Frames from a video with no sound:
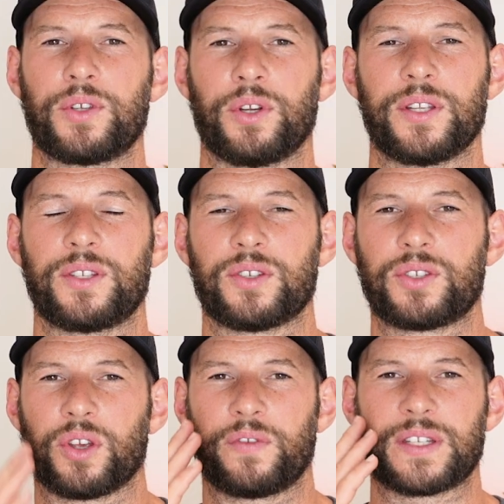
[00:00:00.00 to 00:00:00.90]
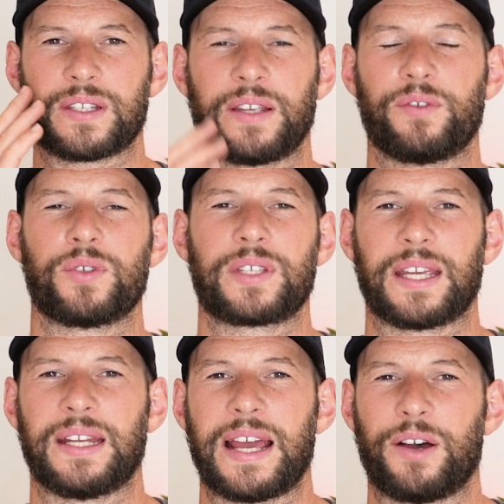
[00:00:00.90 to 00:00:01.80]
suited to surface-level
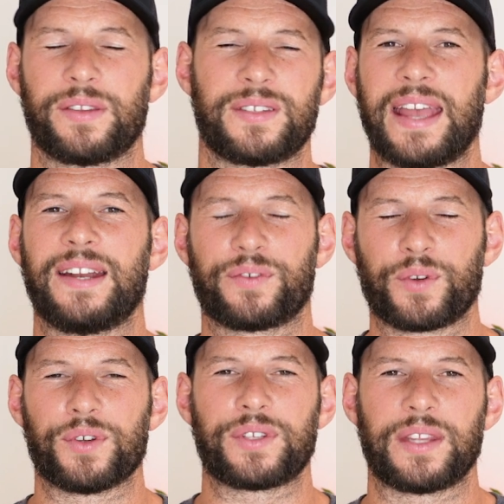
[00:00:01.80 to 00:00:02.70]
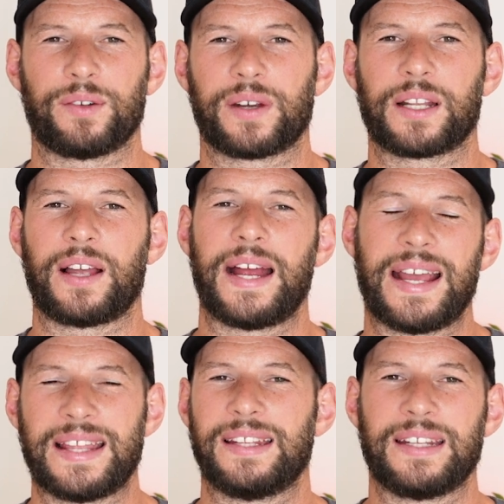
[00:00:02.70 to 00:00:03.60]
skin health. And of course, the red light
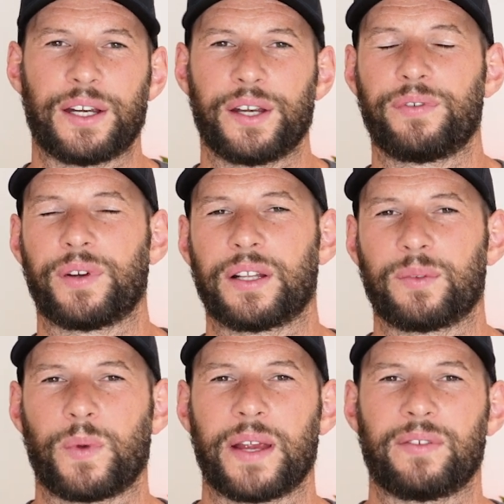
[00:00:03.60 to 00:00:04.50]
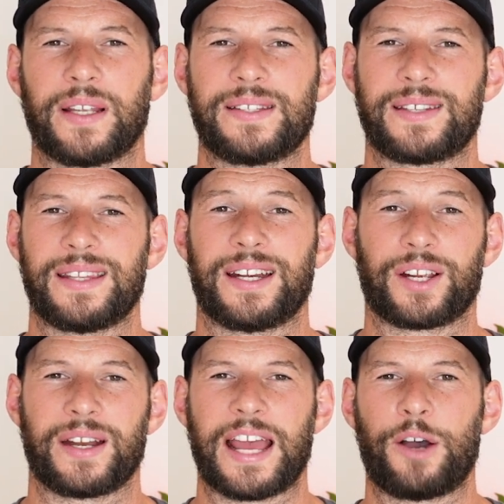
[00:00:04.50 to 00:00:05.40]
and the near-infrared wavelengths in there are
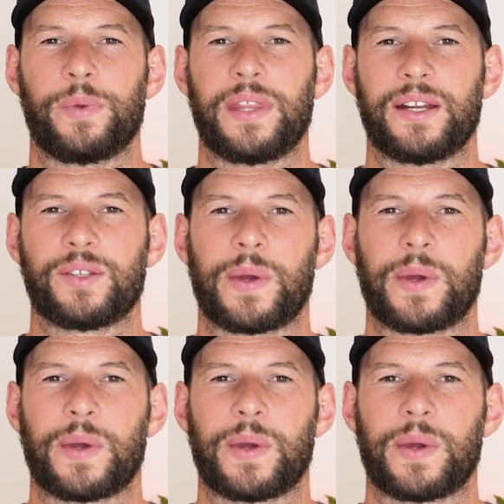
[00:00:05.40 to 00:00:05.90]
going to help with that as